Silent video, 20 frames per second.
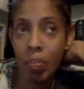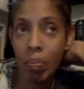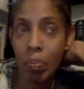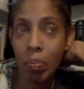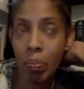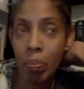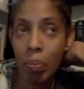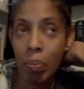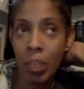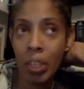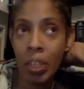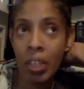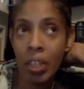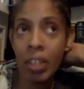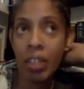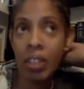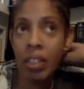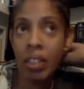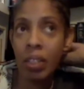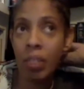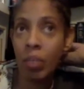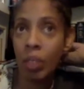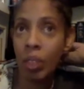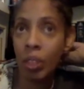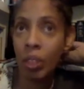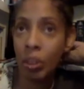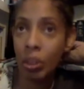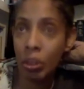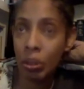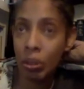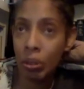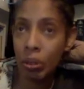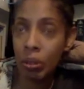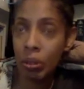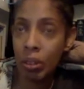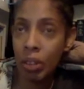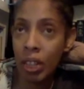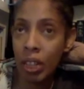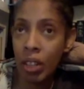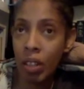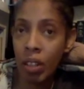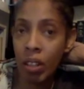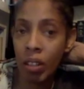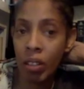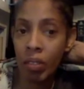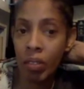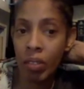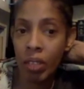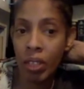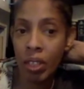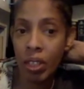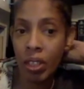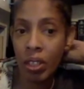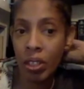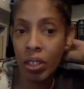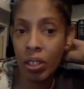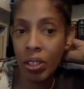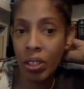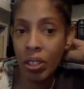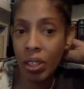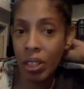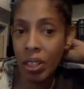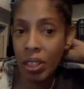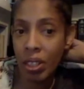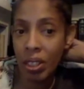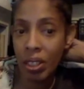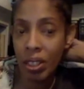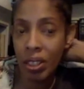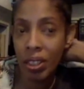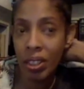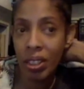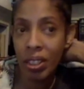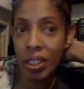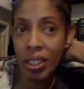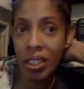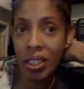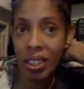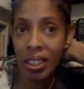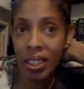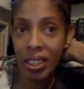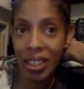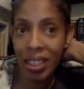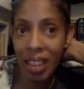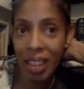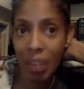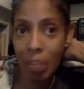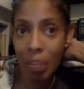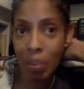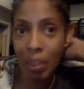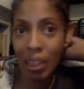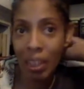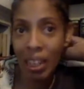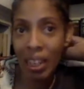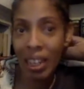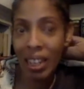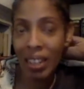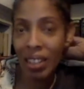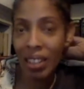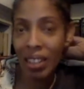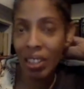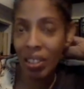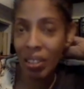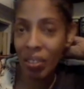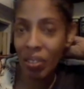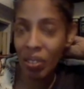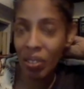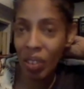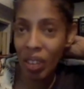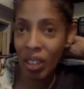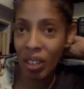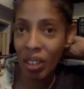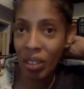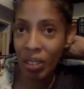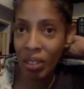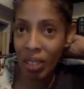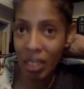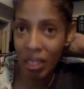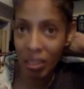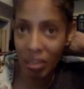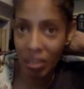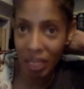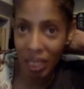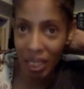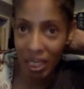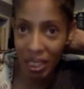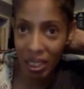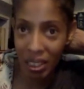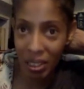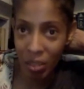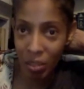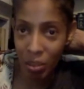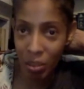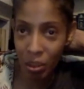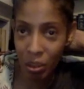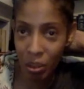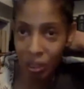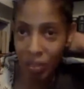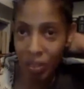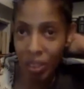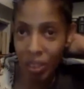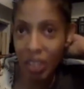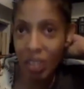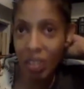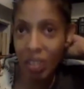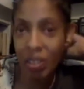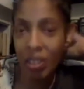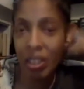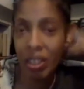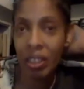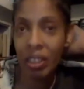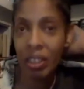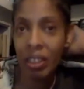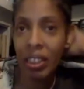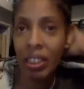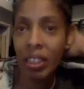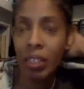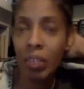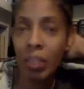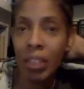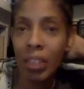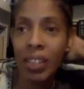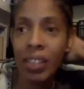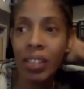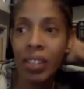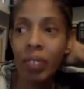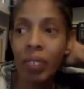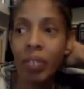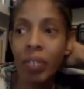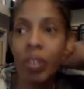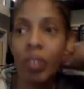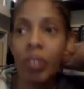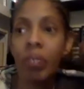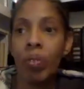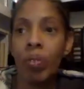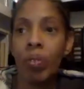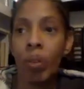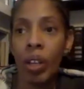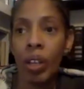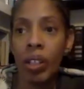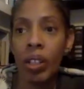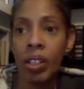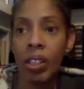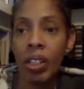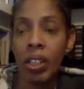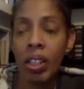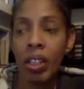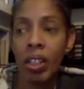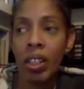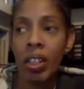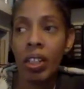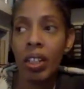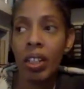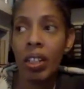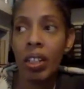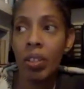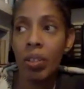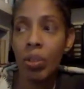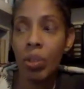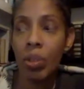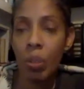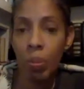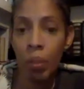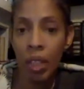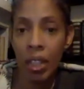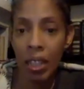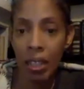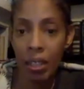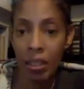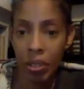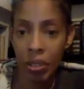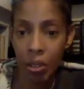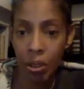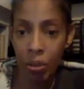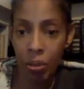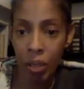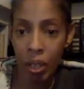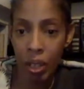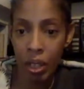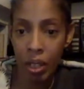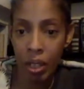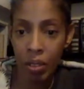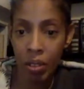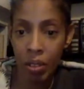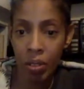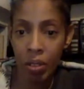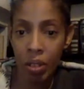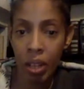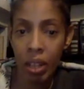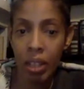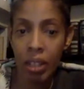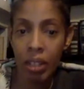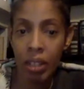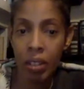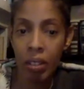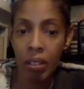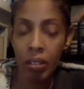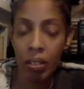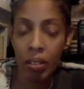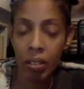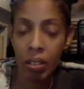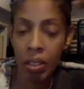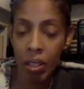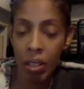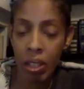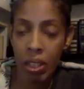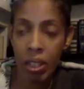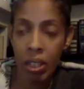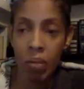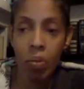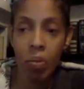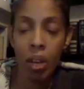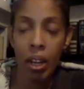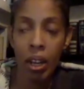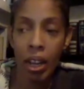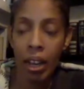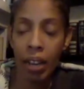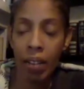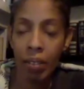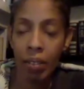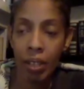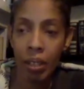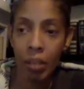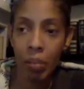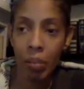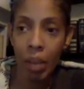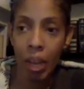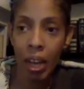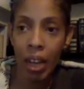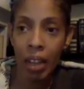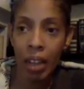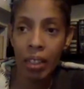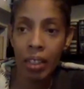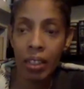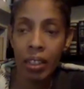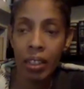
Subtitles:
Being someone who, in all of the years since that play, you know, I've tried aggressively in the world of theater to lend myself as a voice to speaking to it and trying to in some way have an impact.